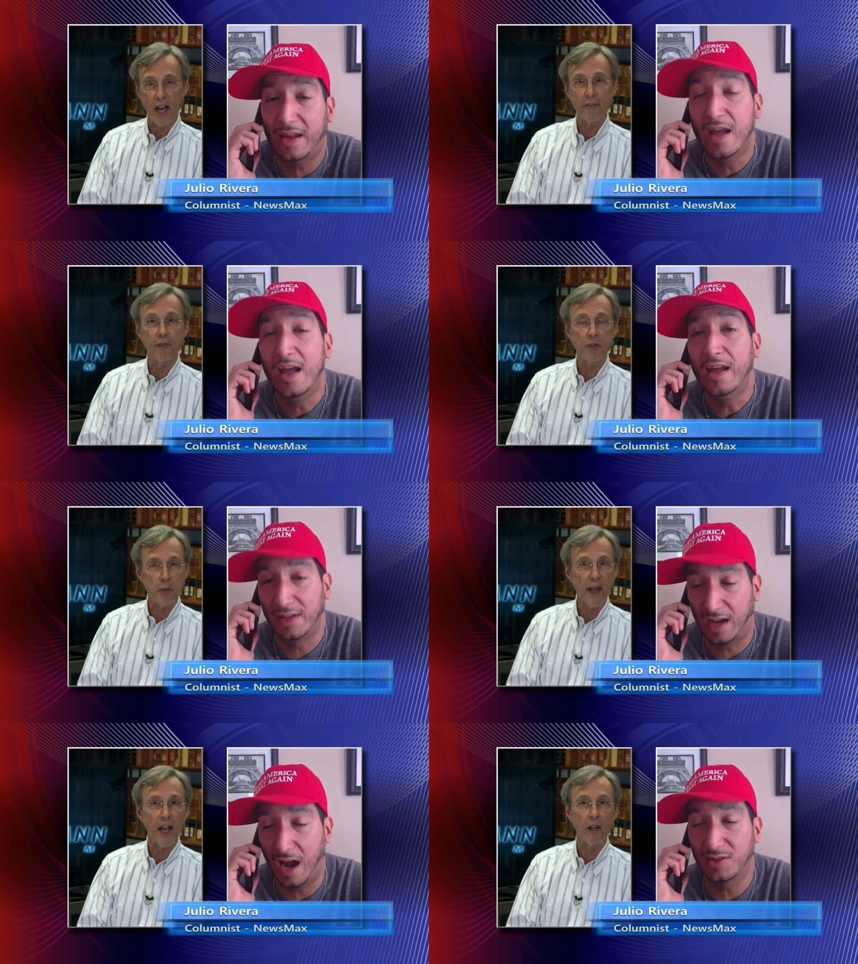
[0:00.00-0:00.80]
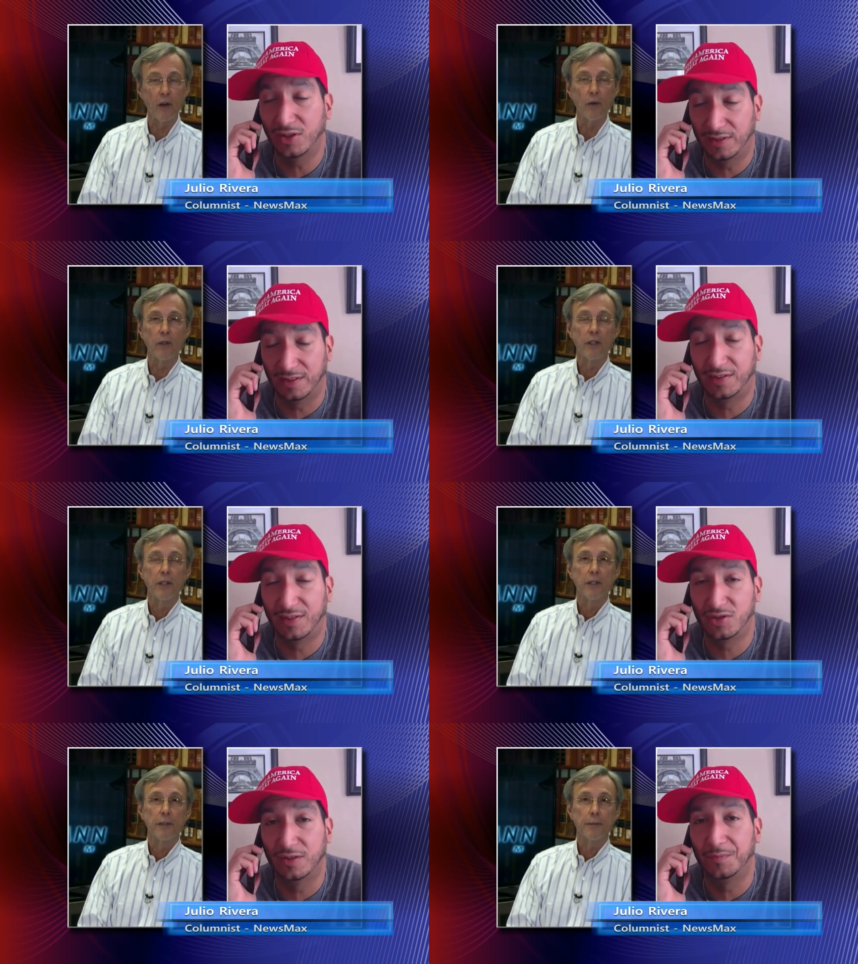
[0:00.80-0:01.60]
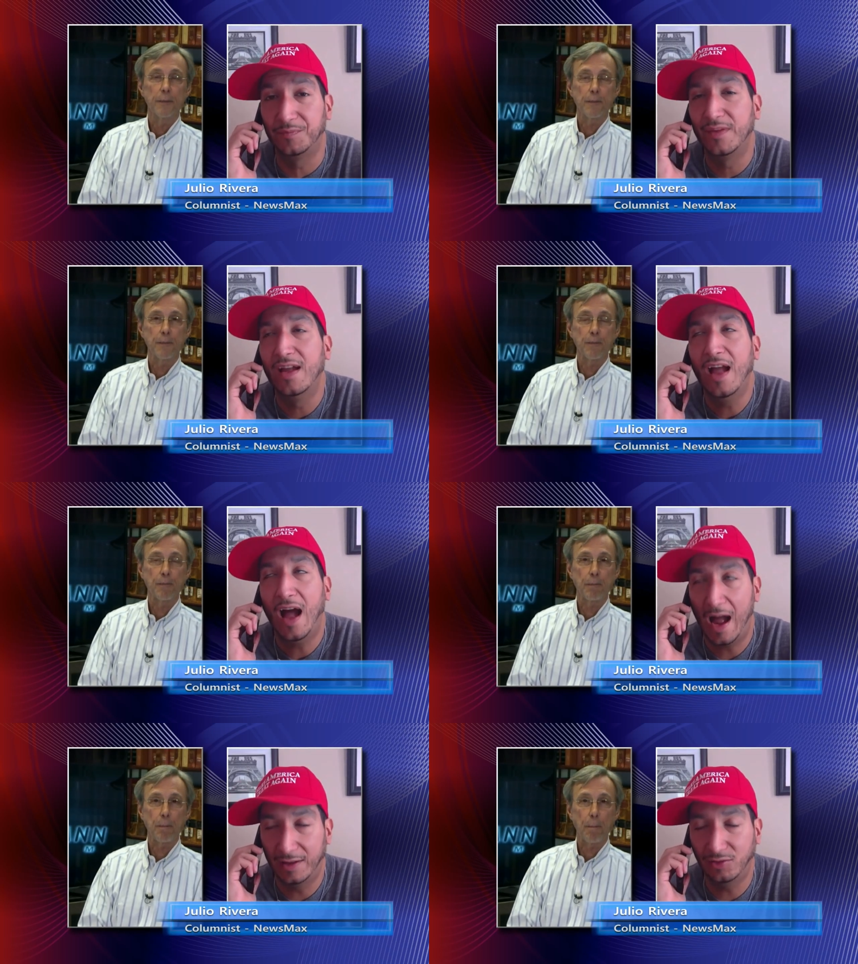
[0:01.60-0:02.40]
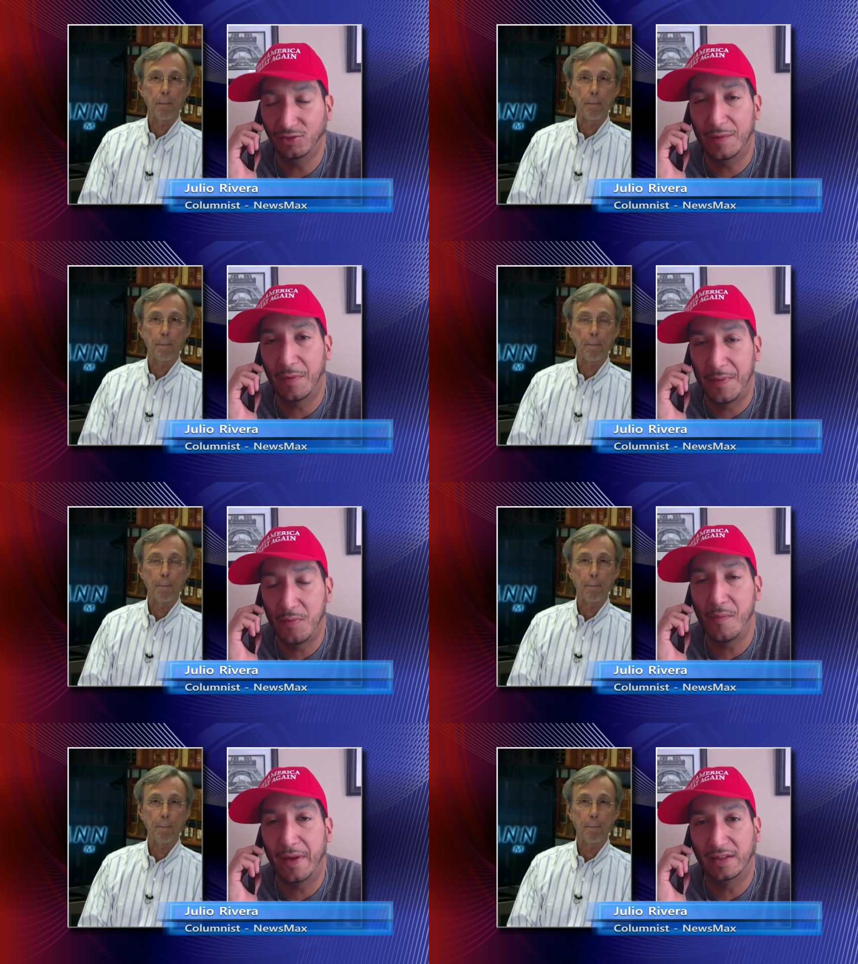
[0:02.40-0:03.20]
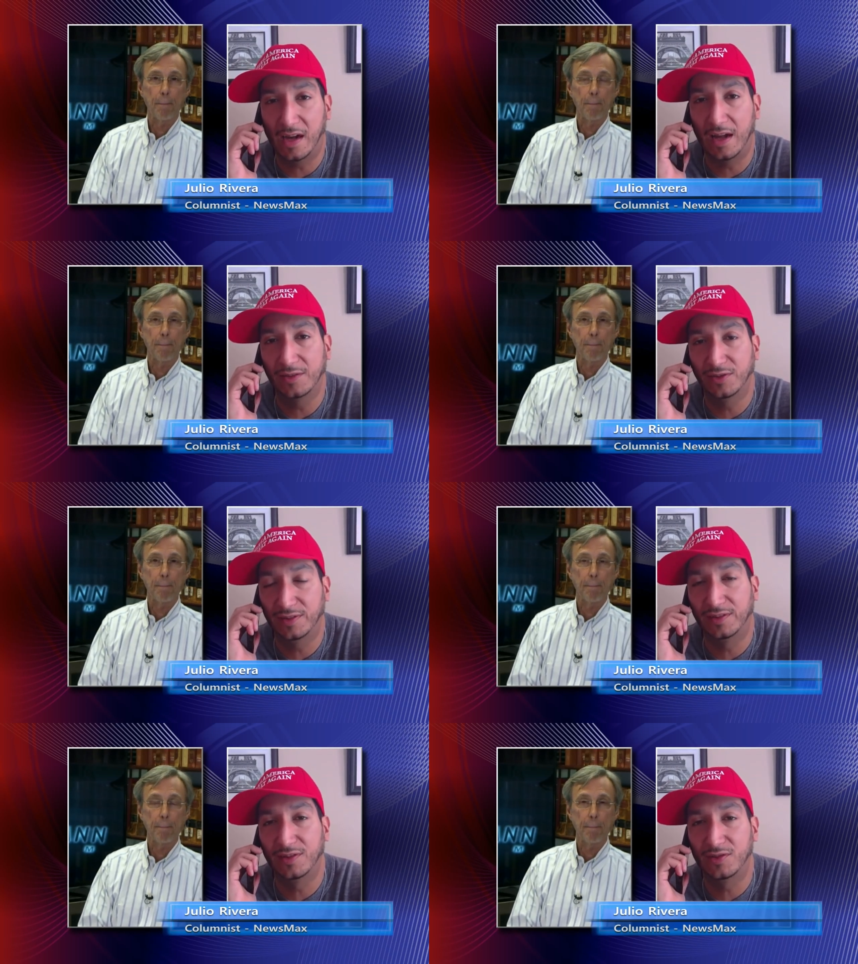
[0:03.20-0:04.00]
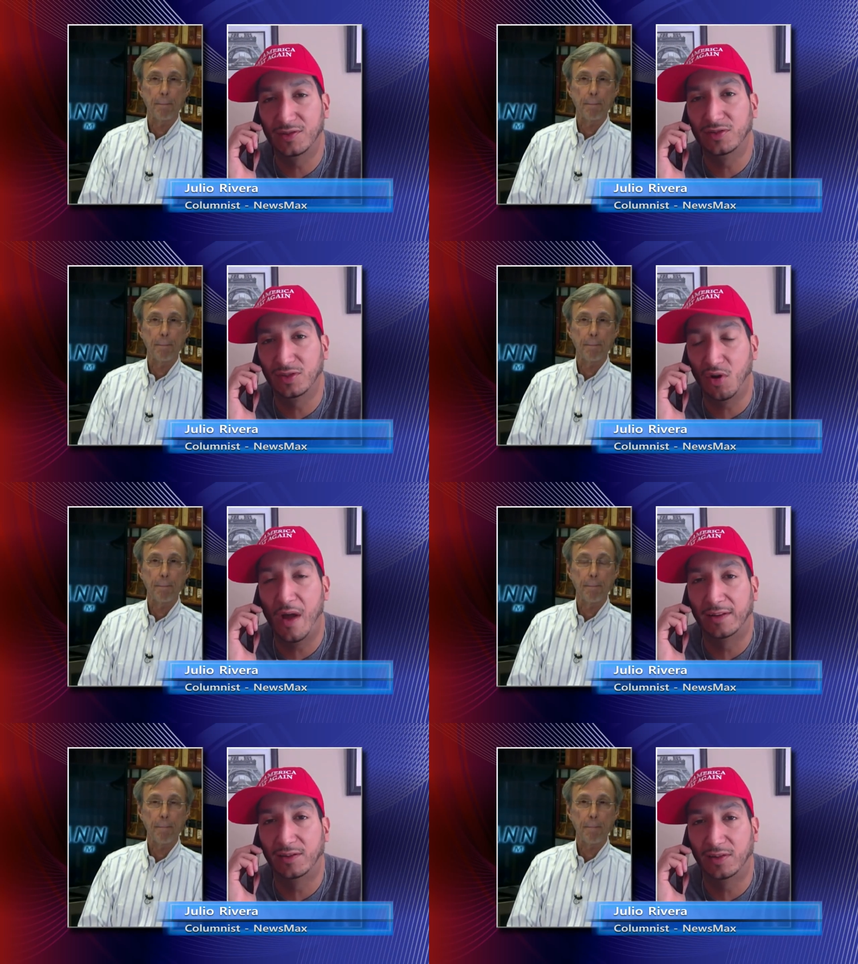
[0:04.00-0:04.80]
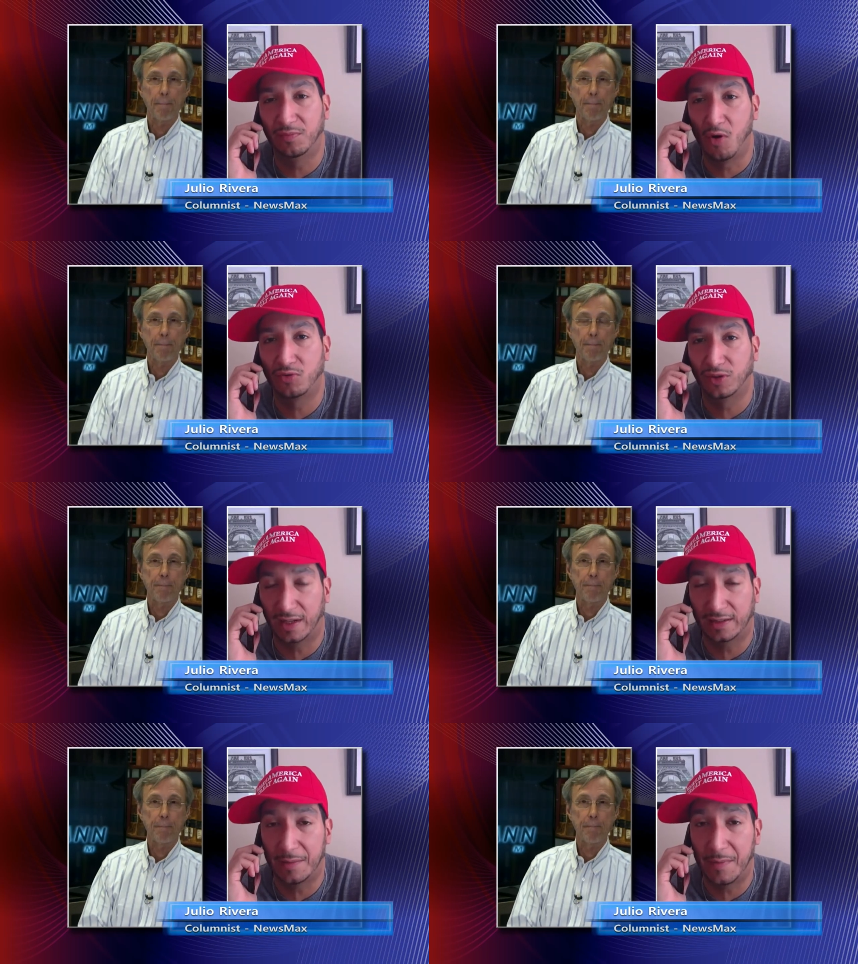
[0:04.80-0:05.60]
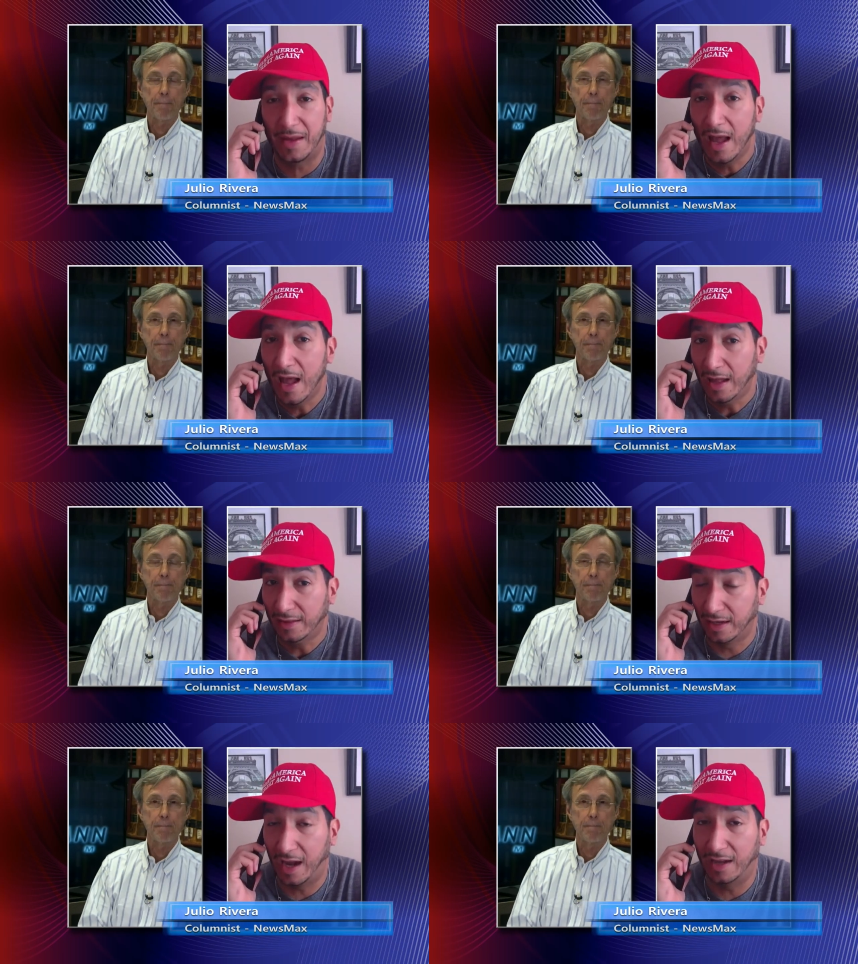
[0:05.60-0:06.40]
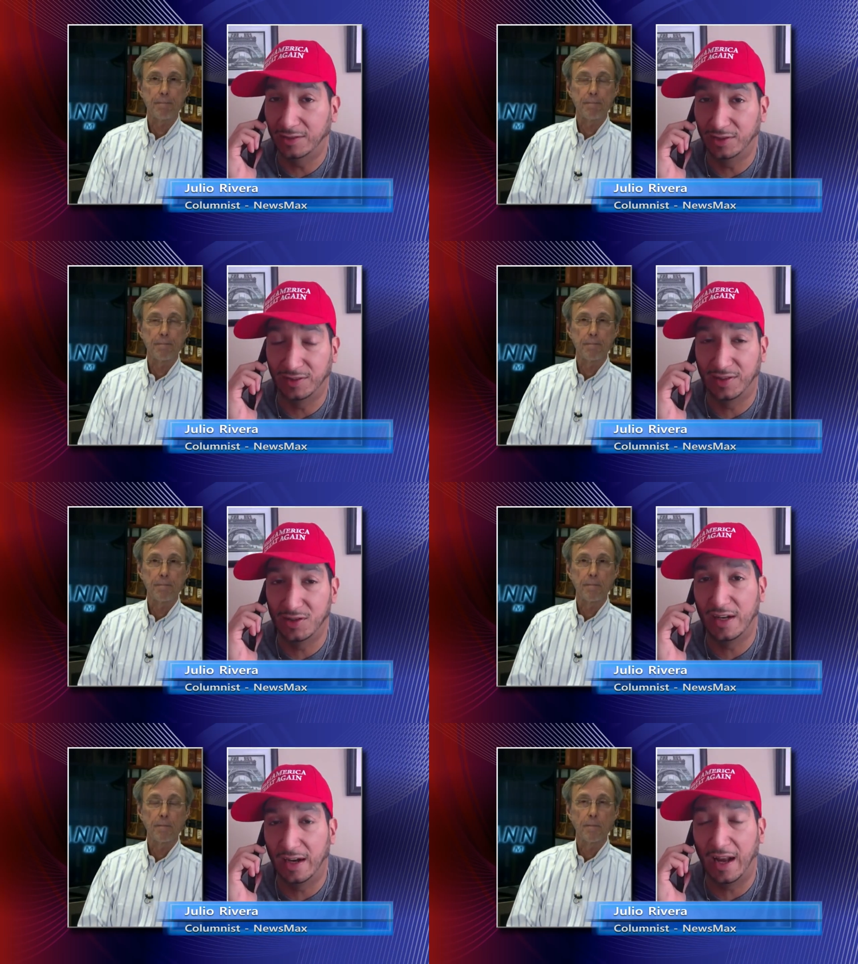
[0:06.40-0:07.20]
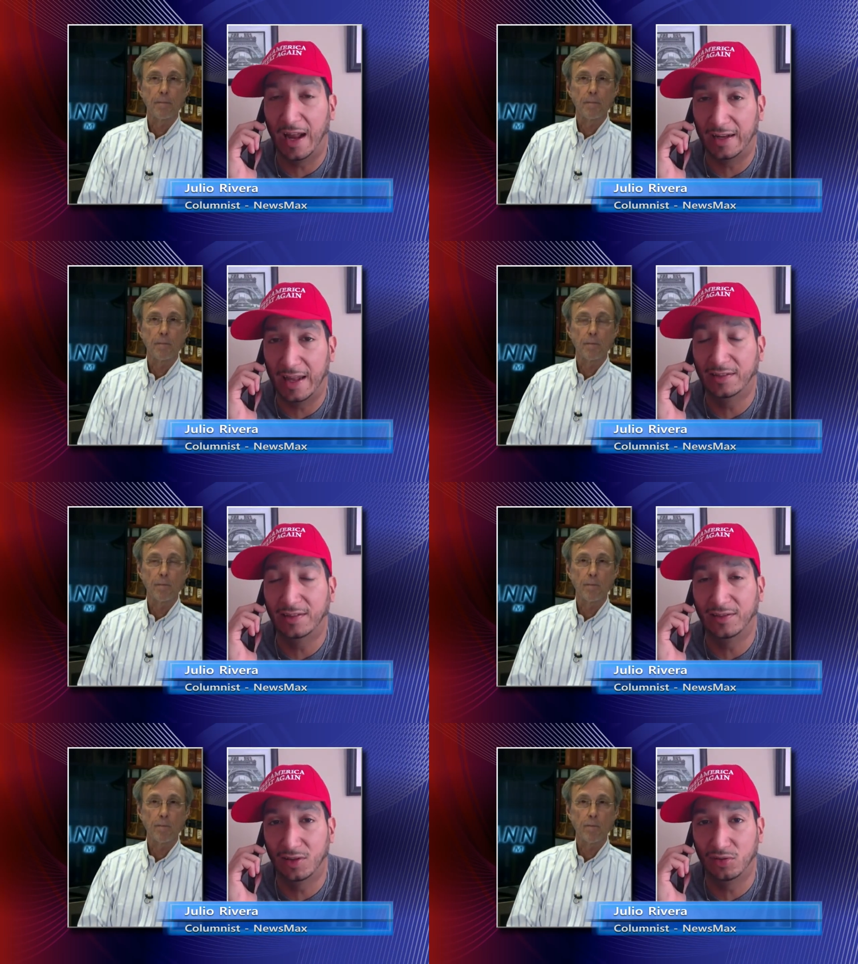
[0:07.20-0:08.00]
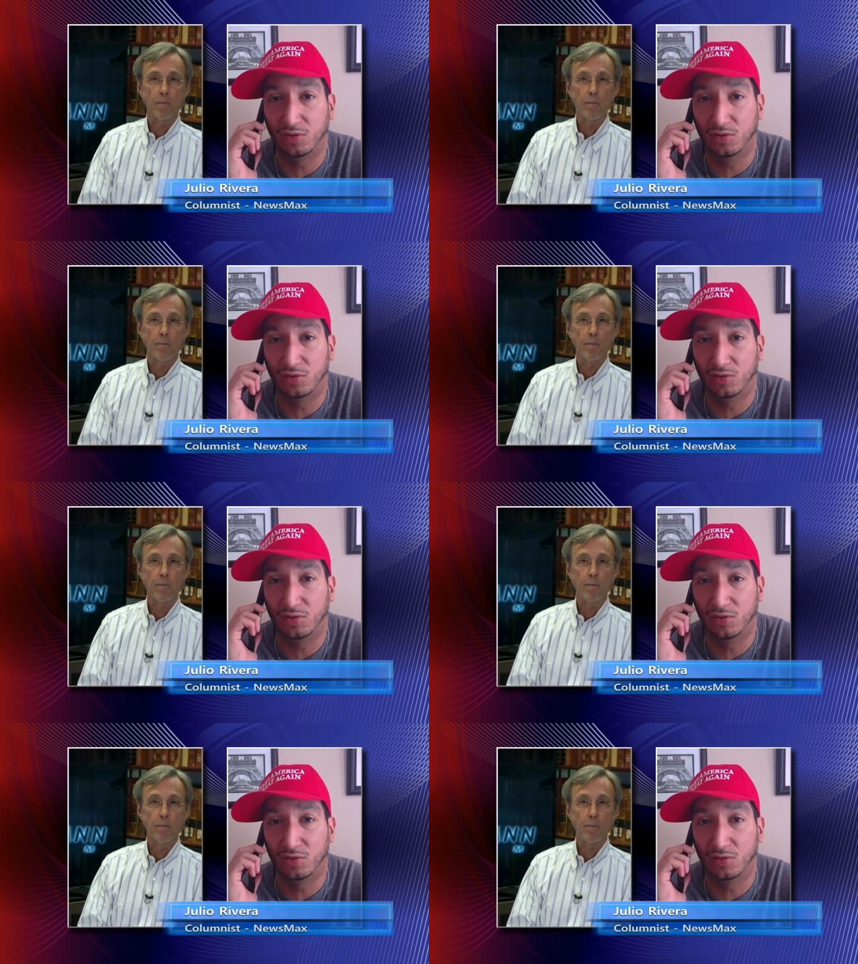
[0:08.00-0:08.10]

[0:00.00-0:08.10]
Speaker 1: a conscious decision.
Speaker 2: I understand, but people make the conscious decision to go ahead and smoke, just like they make the conscious decision in a lot of cases to